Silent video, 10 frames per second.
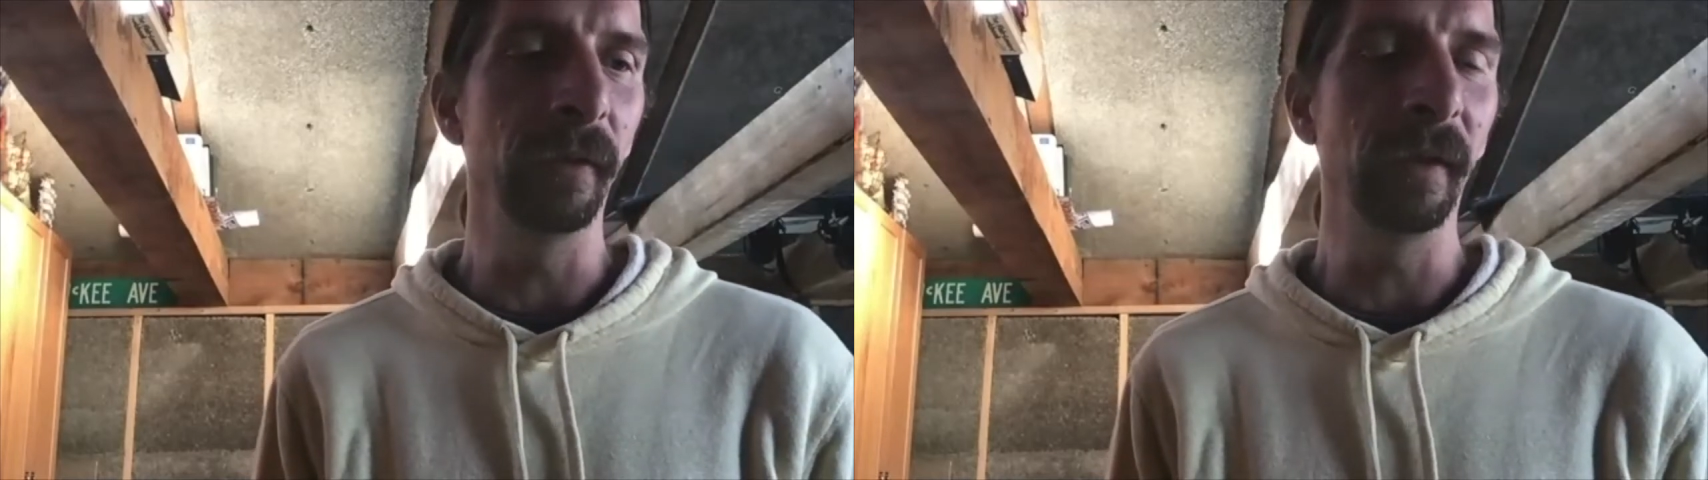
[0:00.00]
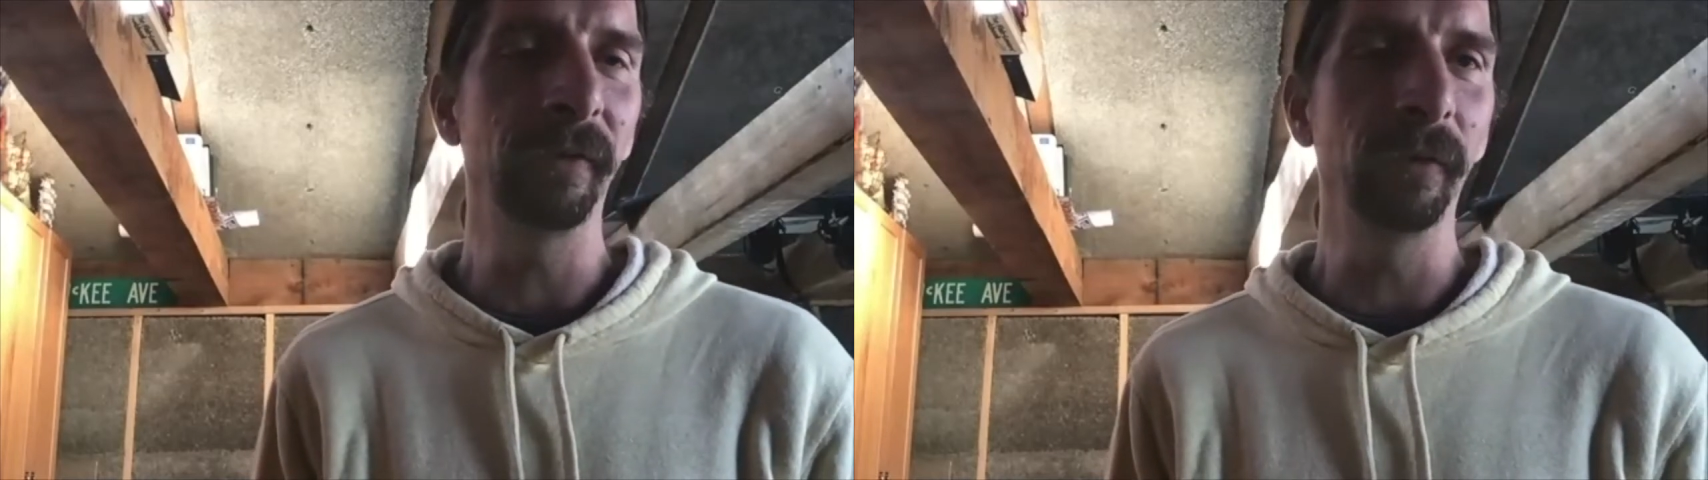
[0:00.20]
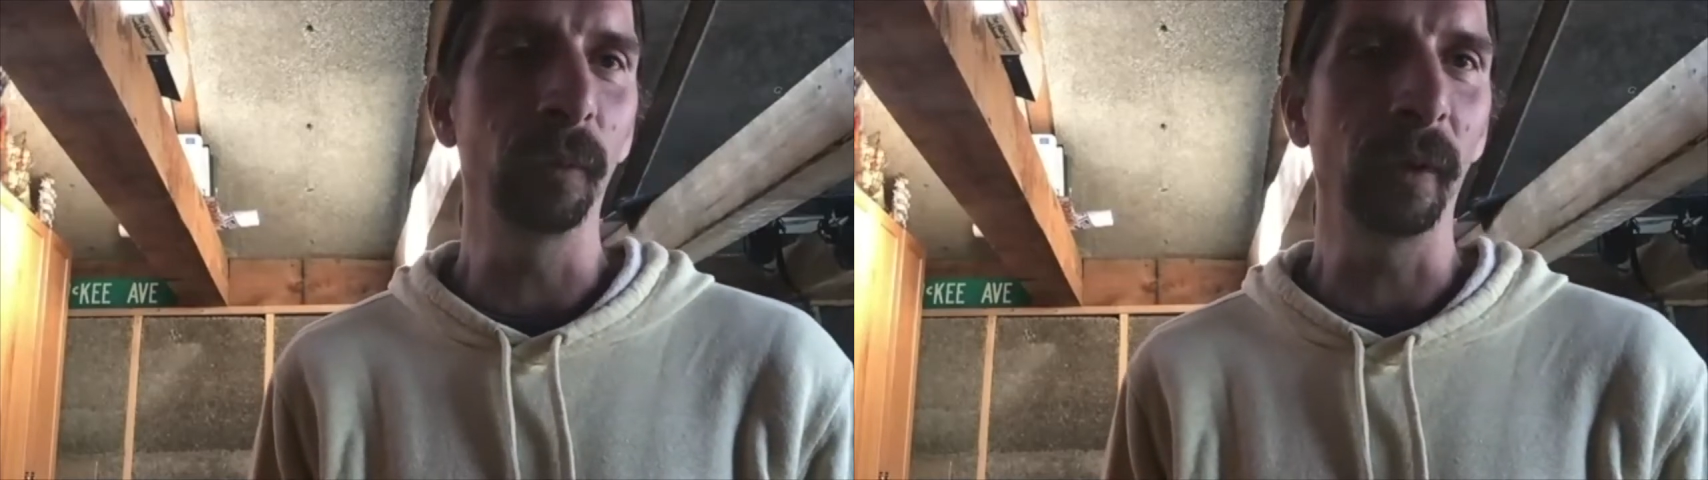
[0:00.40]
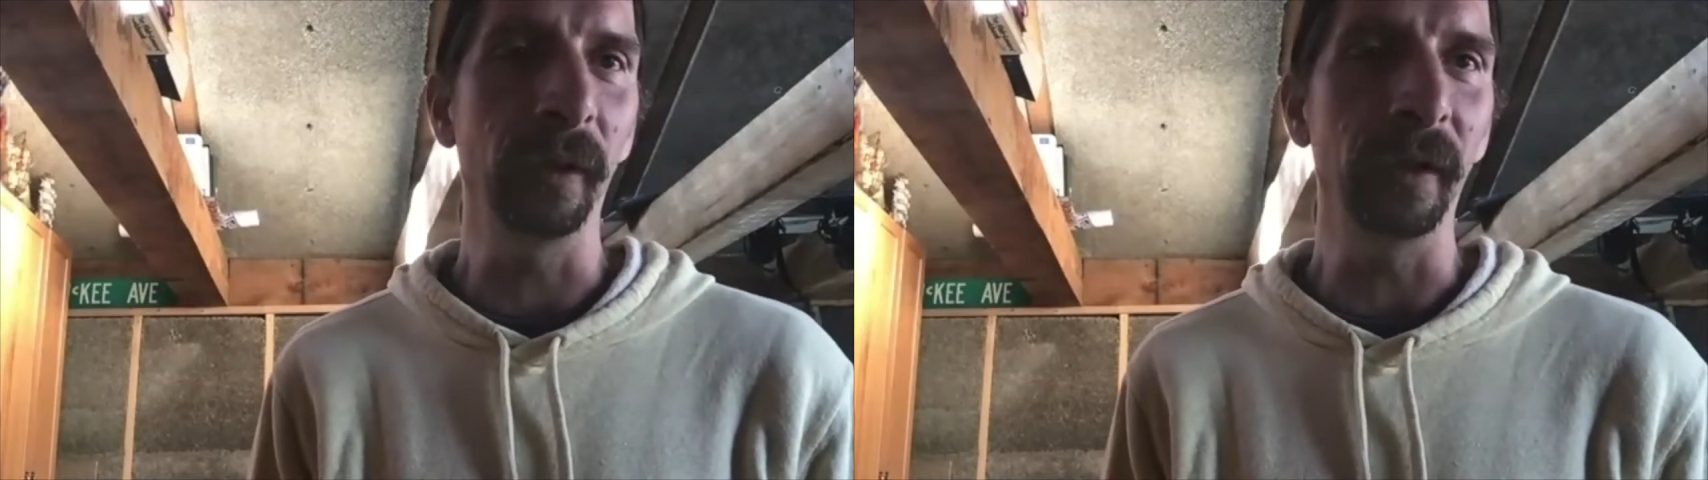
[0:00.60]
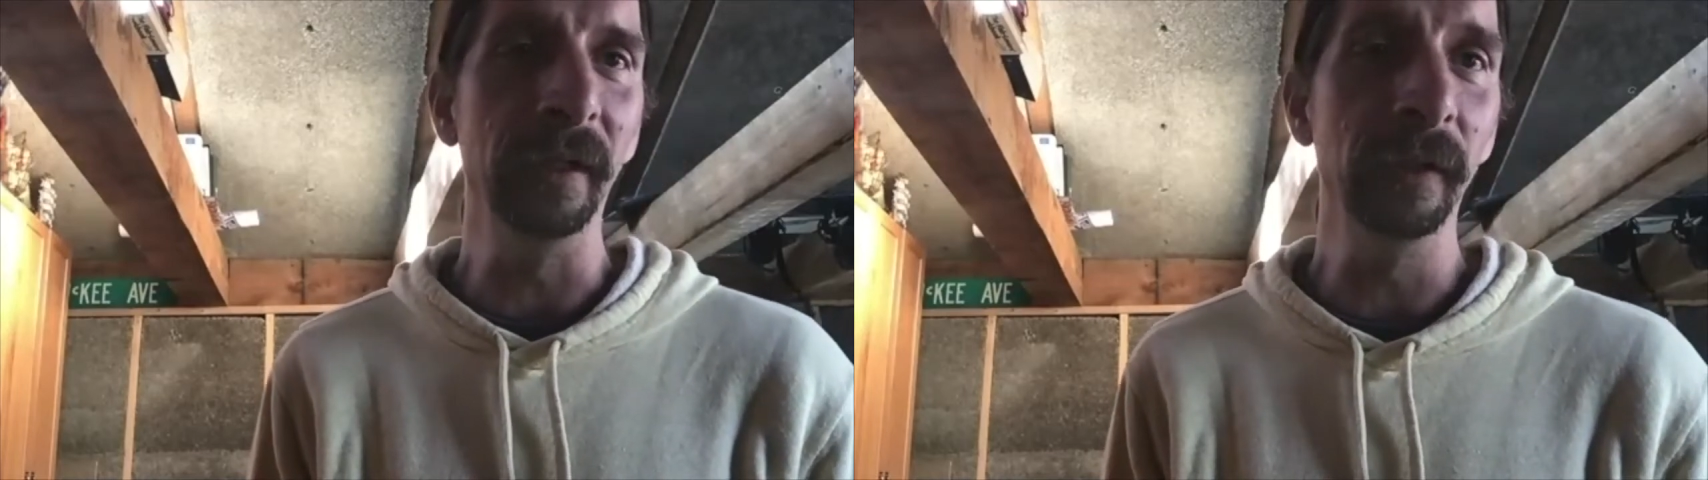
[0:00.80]
this is
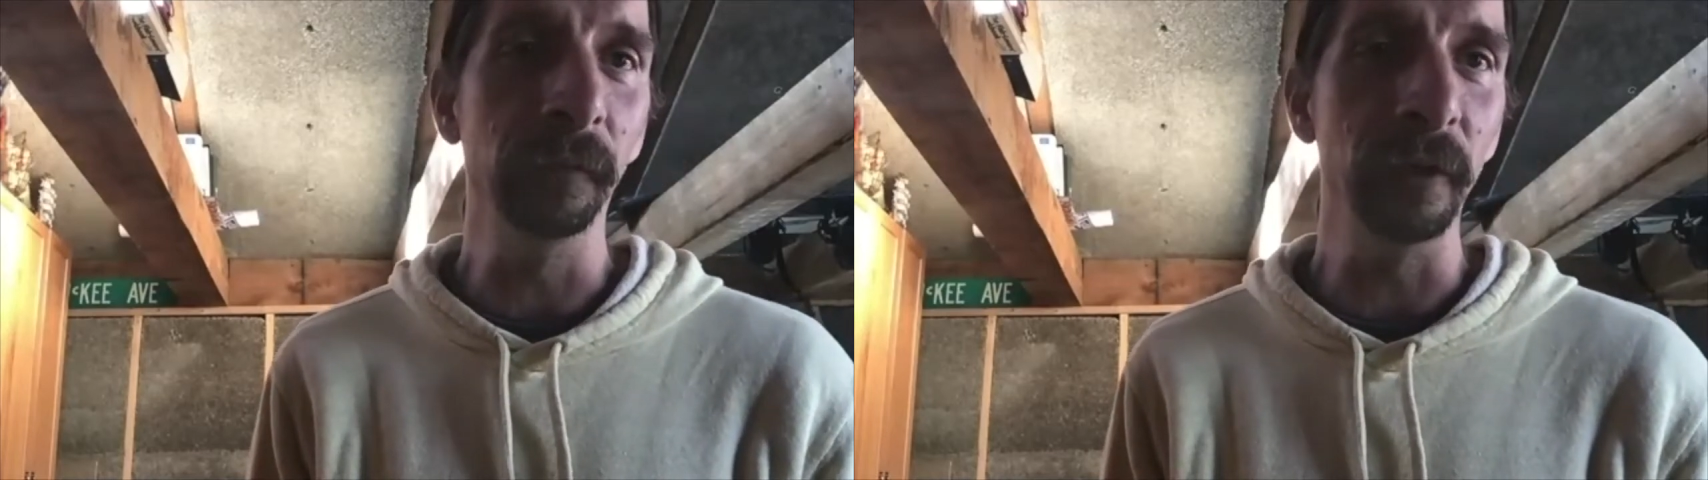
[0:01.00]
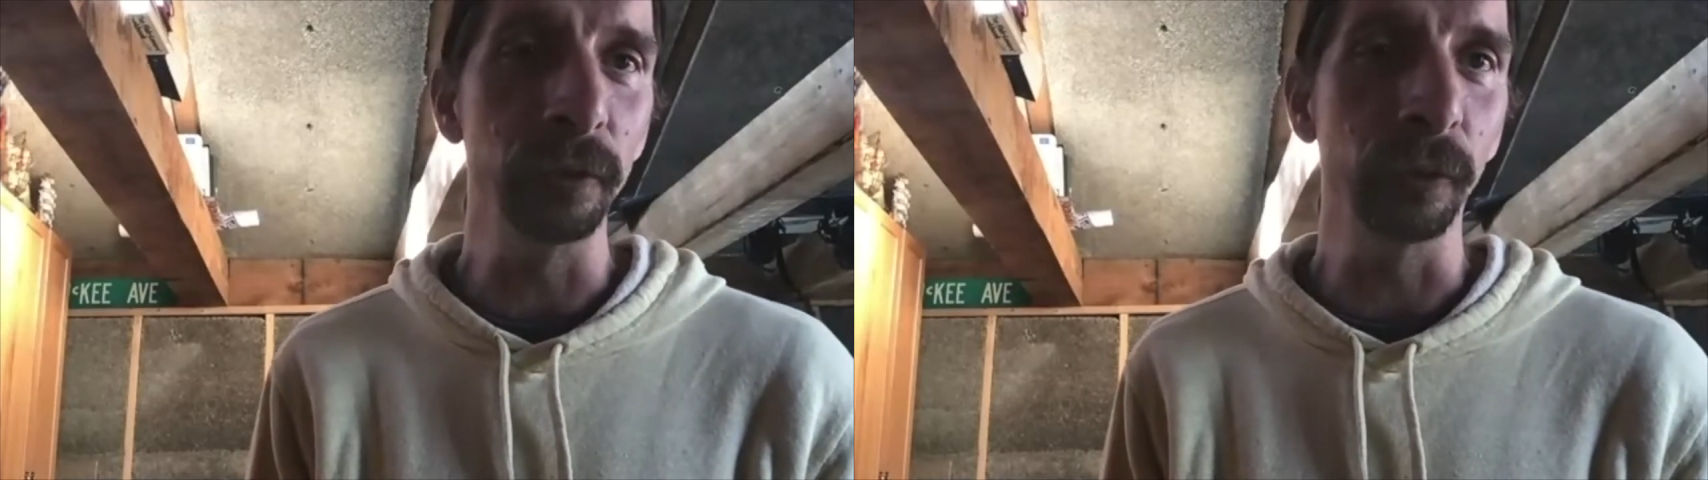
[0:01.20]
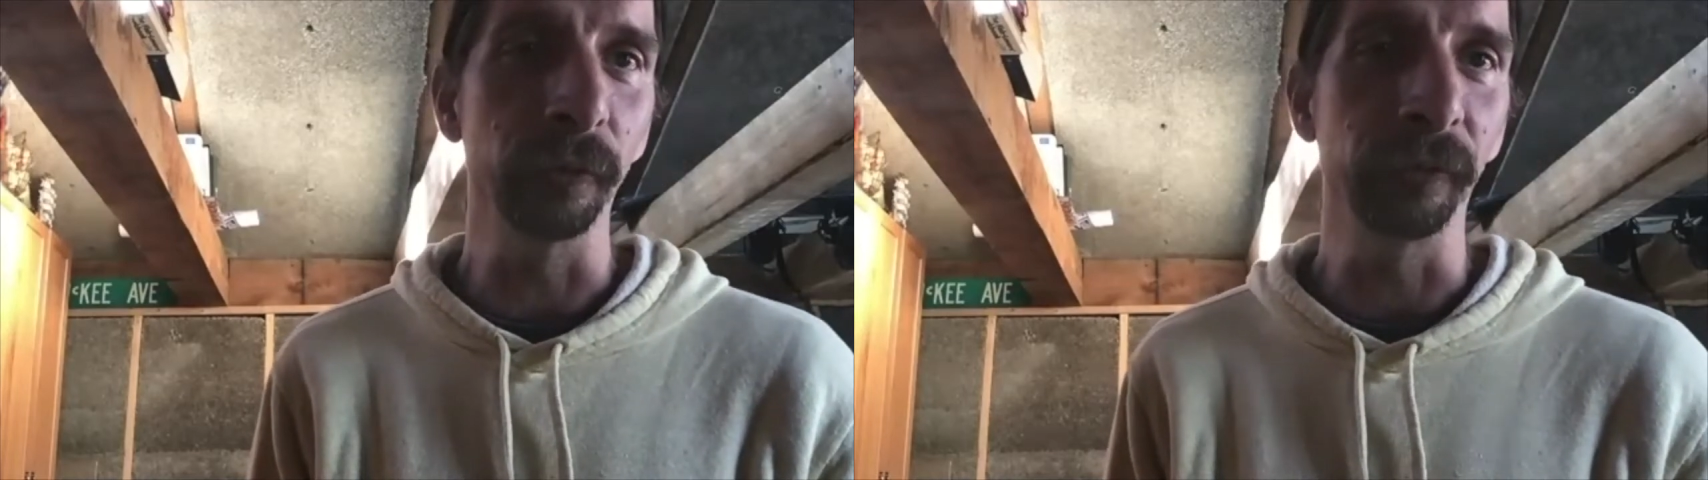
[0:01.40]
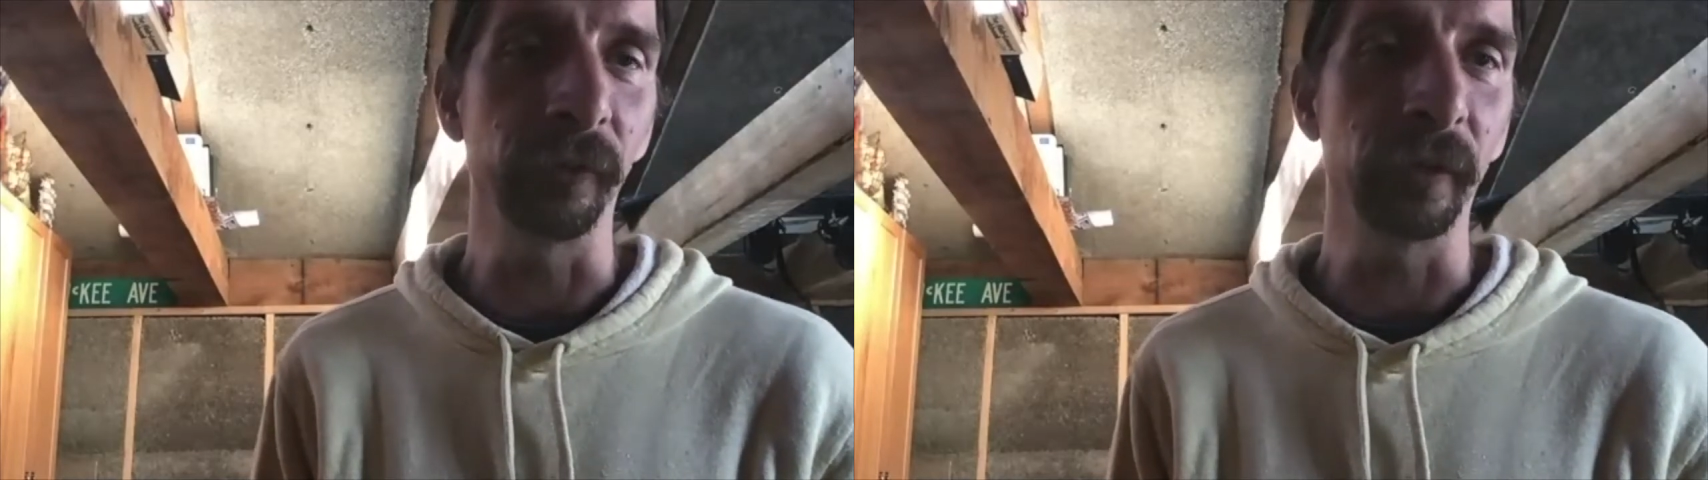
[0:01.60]
where individuals